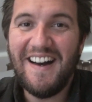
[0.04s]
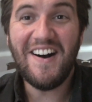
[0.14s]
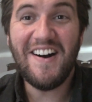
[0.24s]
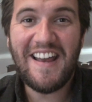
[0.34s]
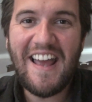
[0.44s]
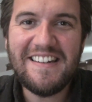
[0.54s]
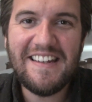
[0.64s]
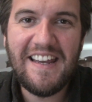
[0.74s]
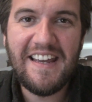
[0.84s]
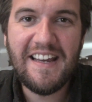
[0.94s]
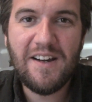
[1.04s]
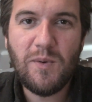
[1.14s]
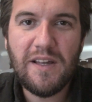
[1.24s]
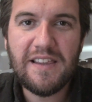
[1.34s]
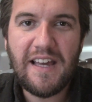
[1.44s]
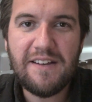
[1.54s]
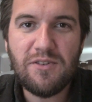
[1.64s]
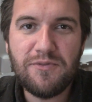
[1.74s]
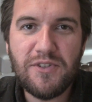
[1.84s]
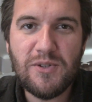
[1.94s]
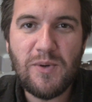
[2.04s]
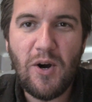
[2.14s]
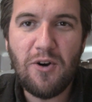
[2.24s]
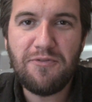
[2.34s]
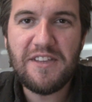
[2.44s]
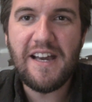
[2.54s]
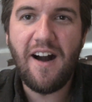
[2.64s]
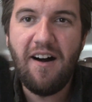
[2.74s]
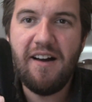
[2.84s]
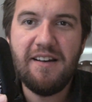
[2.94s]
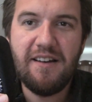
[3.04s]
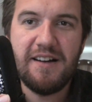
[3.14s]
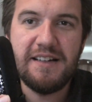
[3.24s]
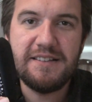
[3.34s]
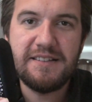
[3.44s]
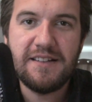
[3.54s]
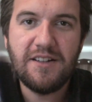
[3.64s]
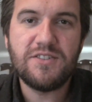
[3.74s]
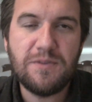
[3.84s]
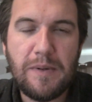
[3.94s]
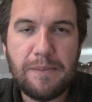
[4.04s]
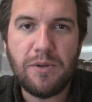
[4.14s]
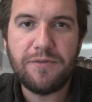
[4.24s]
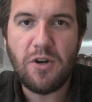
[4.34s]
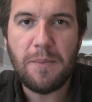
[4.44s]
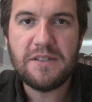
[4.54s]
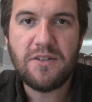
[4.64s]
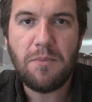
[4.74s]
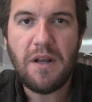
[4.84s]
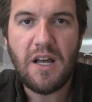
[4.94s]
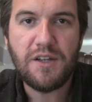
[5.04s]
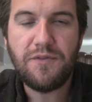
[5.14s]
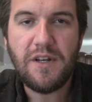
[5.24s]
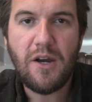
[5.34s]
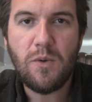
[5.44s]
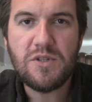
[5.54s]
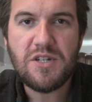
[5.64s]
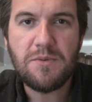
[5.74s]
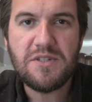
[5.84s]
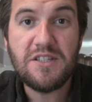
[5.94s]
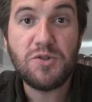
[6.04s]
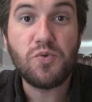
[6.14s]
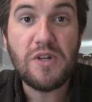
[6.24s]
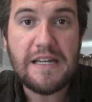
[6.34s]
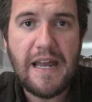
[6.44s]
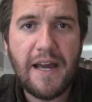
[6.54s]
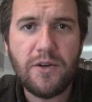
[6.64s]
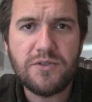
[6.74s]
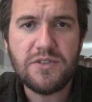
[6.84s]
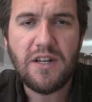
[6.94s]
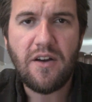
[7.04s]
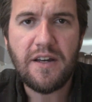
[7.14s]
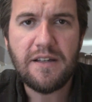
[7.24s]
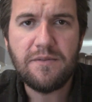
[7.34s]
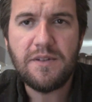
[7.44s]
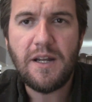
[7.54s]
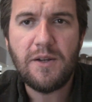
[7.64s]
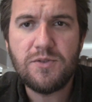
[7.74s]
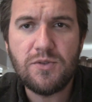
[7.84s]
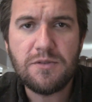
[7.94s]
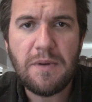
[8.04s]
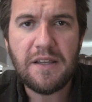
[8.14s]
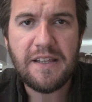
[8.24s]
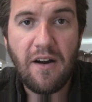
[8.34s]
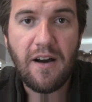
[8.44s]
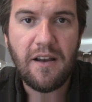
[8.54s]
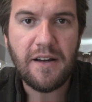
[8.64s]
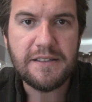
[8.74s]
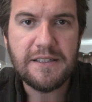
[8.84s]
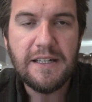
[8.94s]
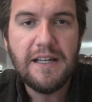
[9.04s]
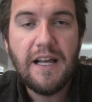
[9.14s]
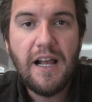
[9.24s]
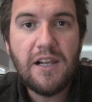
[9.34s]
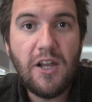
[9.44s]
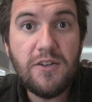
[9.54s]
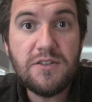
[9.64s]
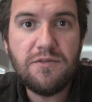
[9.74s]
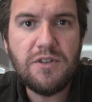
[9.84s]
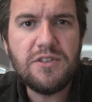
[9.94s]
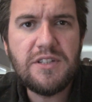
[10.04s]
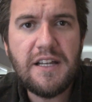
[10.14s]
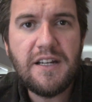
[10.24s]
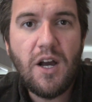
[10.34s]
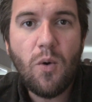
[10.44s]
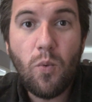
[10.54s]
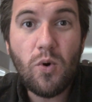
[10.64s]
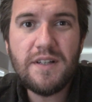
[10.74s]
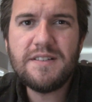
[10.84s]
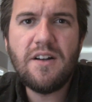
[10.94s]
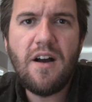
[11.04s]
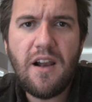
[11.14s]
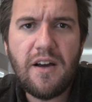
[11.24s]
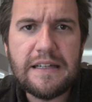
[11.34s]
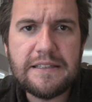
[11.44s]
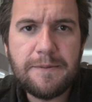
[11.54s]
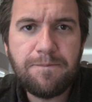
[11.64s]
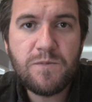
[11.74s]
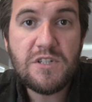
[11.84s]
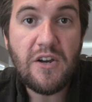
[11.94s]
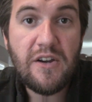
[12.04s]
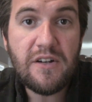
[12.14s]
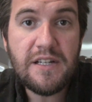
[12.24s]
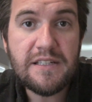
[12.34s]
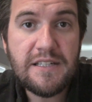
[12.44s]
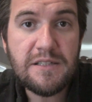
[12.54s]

Hi, Andy here with a review of the Iolite. Lots of people have commented on my last video in which I was in the greenhouse and I, talked about the Iolite. Loads of you said, what is an Iolite? So here it is.